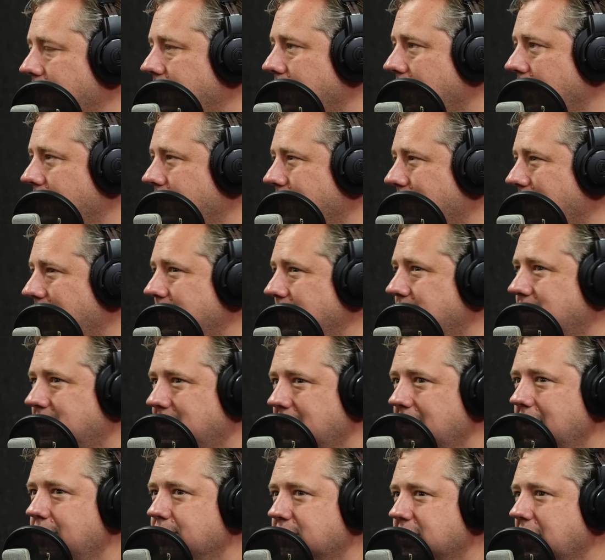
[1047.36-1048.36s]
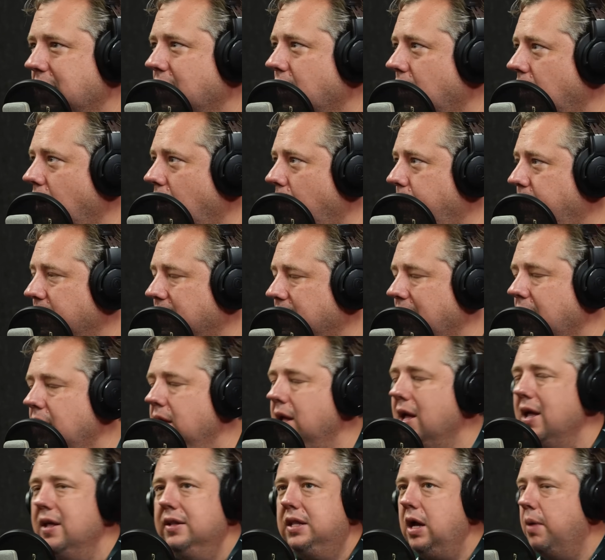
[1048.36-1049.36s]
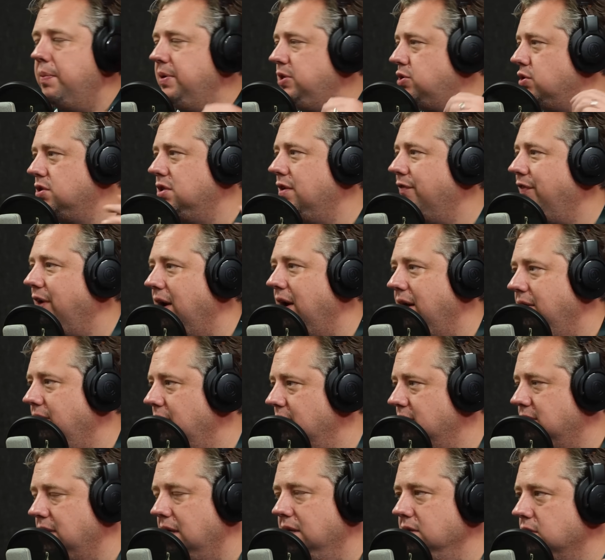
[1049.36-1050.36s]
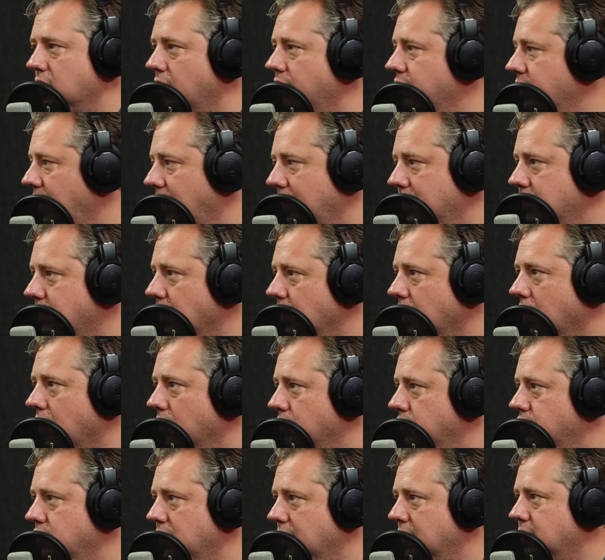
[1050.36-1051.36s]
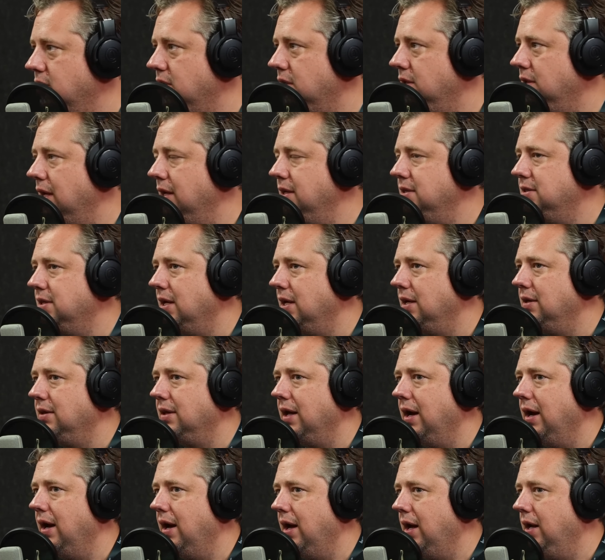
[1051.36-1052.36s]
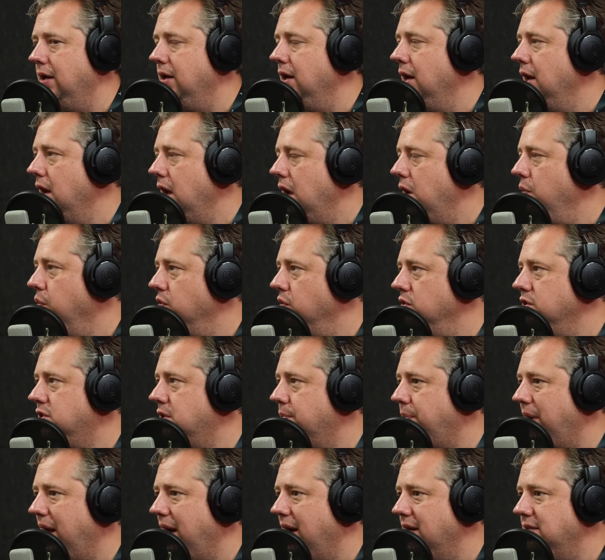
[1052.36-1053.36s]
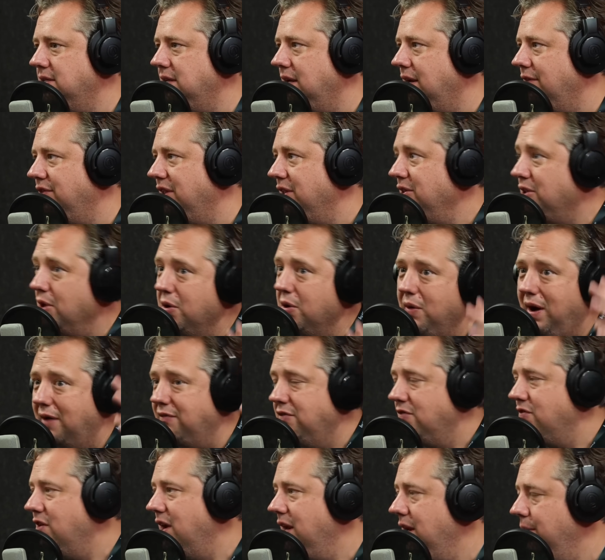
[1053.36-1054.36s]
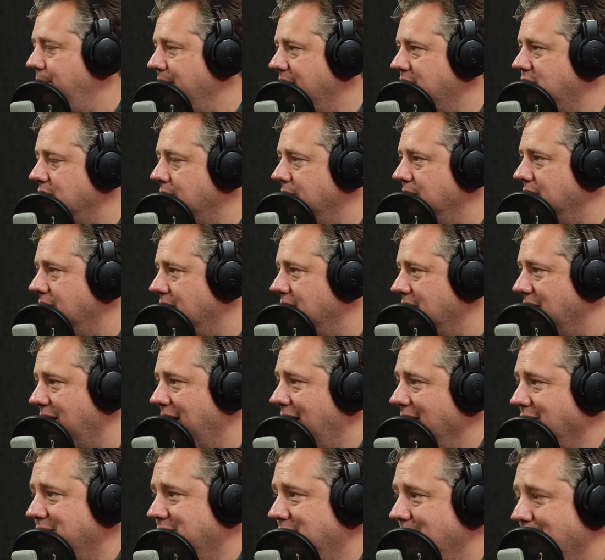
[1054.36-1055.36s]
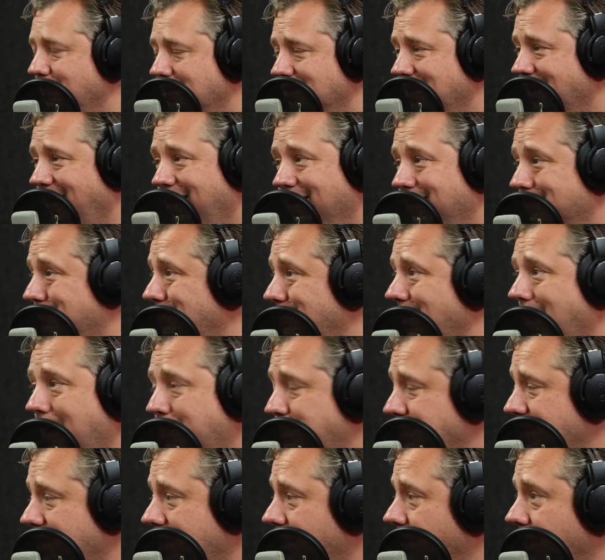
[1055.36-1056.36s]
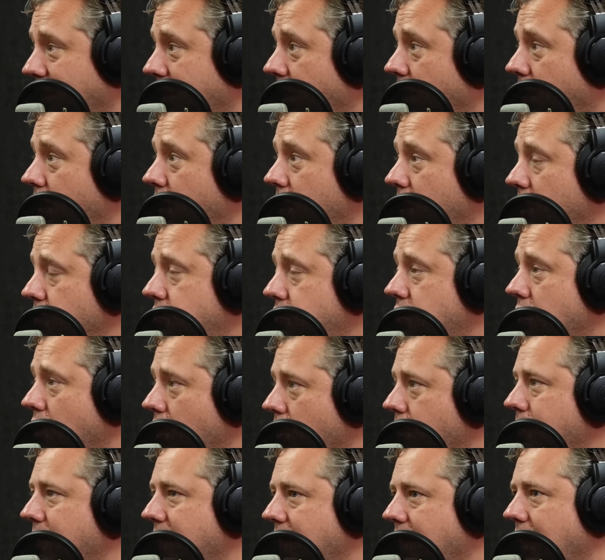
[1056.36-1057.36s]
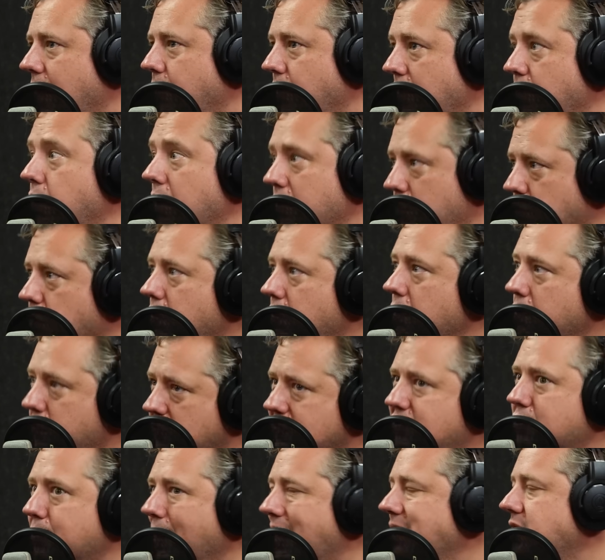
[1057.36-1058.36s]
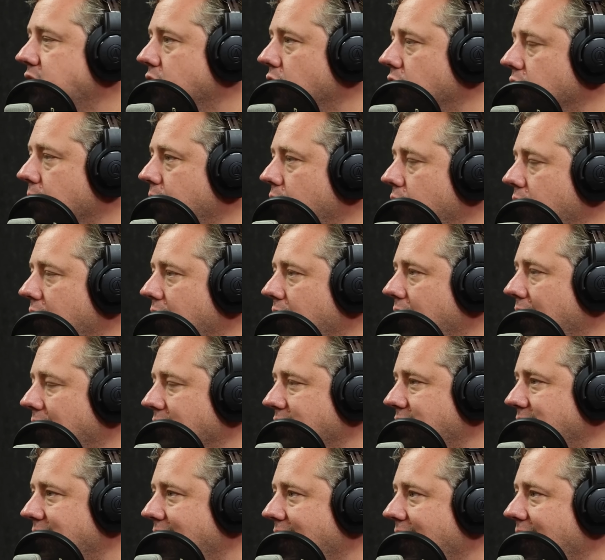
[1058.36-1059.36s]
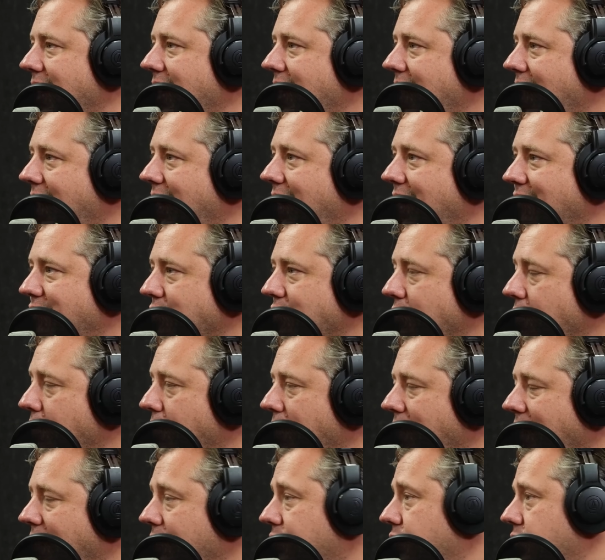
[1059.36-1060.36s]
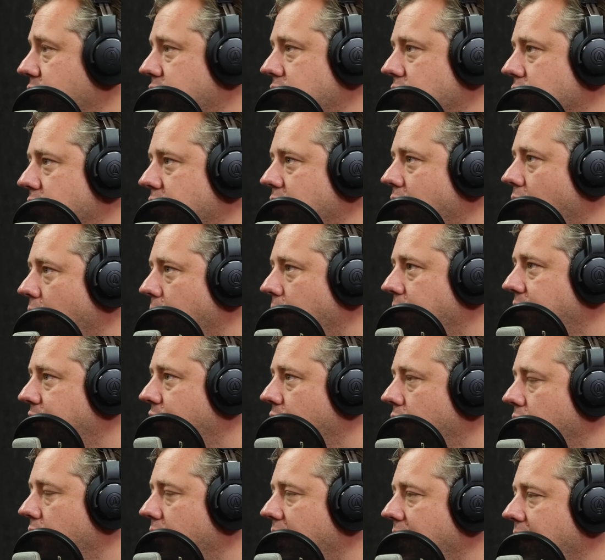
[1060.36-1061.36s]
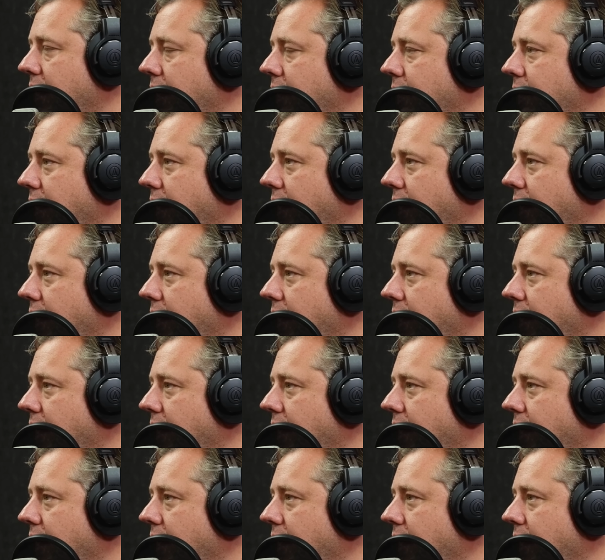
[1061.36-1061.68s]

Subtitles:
it seems like a lot, but they'll be justifying these things over the length of contracts and things like that. And it wouldn't surprise you if they do have a really big summer, that the next summer they're like, absolutely not. Do you know what I mean? Like we spent all the money last year, and everyone will have to sort of cop for it,